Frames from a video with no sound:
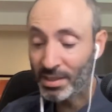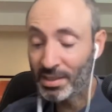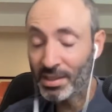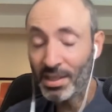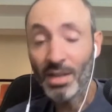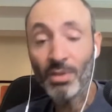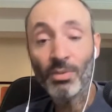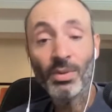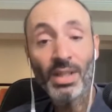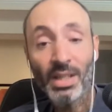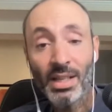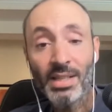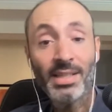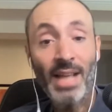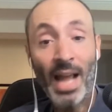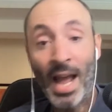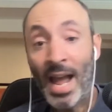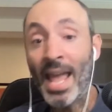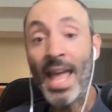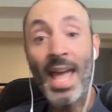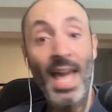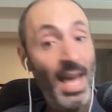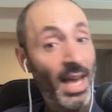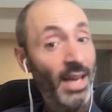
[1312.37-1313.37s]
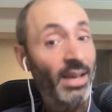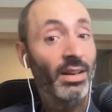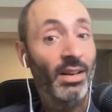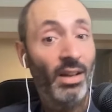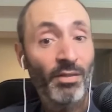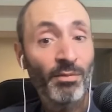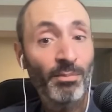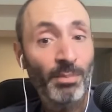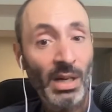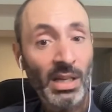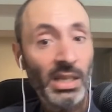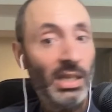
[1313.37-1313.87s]
And I realized I had enough
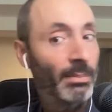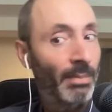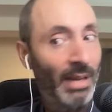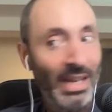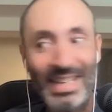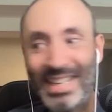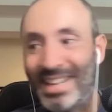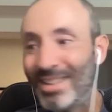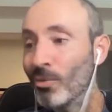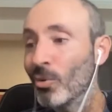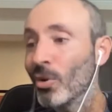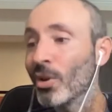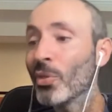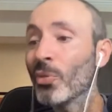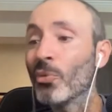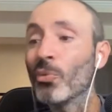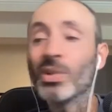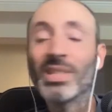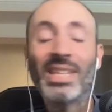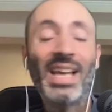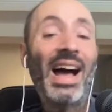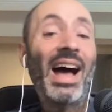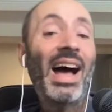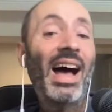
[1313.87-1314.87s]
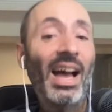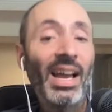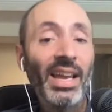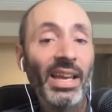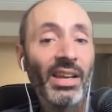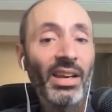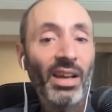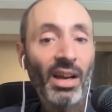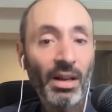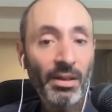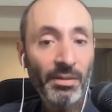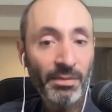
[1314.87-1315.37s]
money. My net worth was high
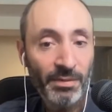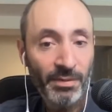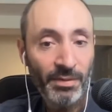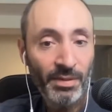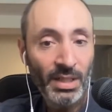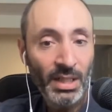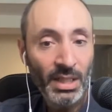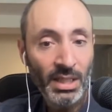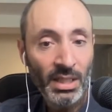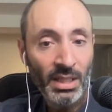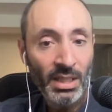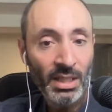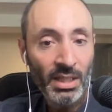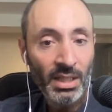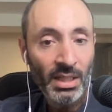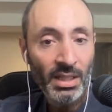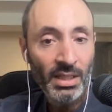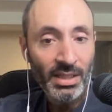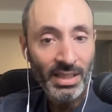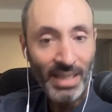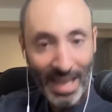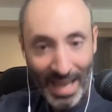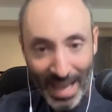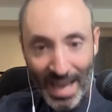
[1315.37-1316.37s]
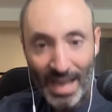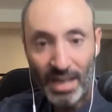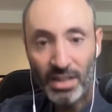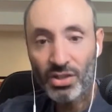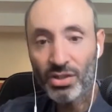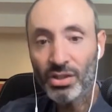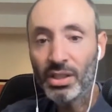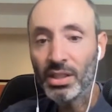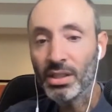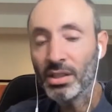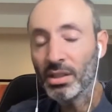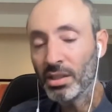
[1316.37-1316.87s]
enough to
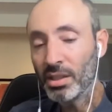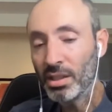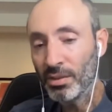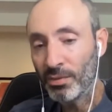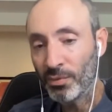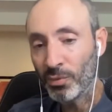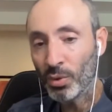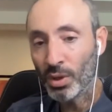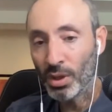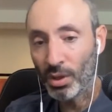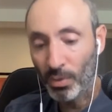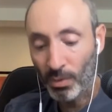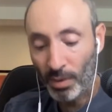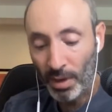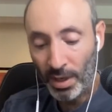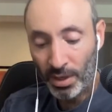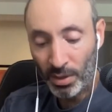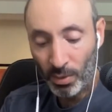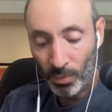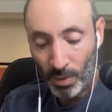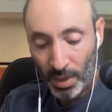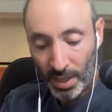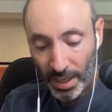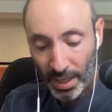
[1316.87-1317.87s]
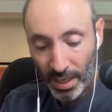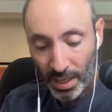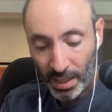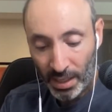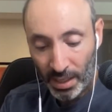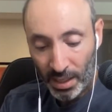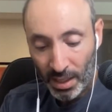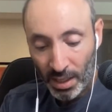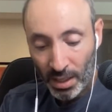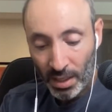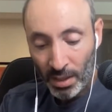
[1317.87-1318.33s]
actually leave work right away.